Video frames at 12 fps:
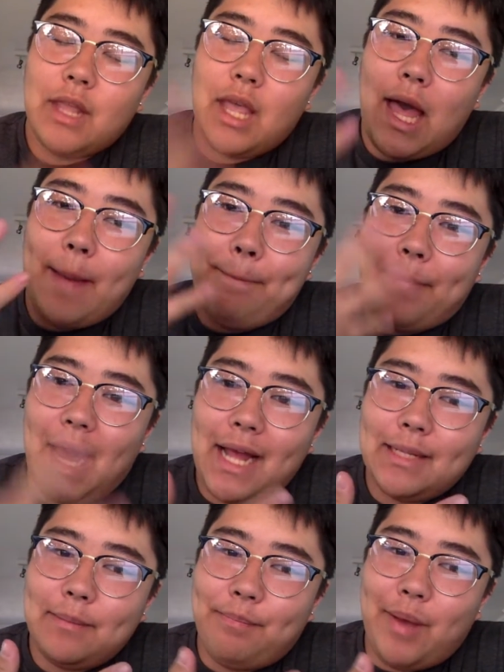I
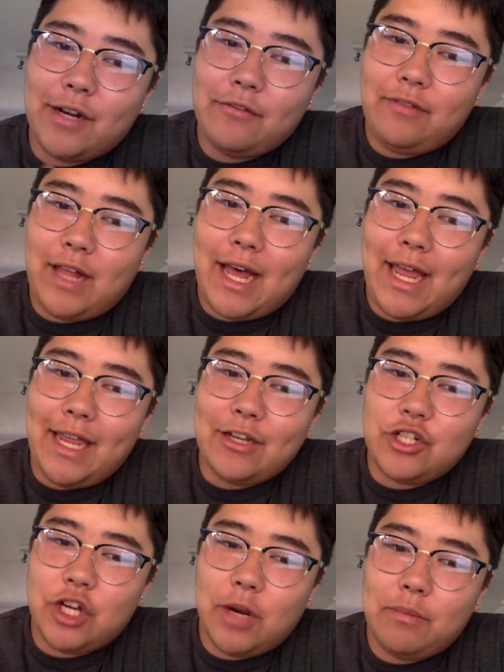bought Butterfly and
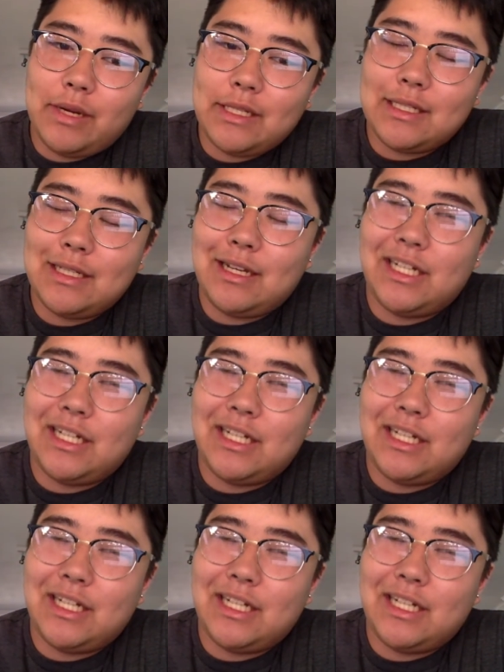Charm Bracelet.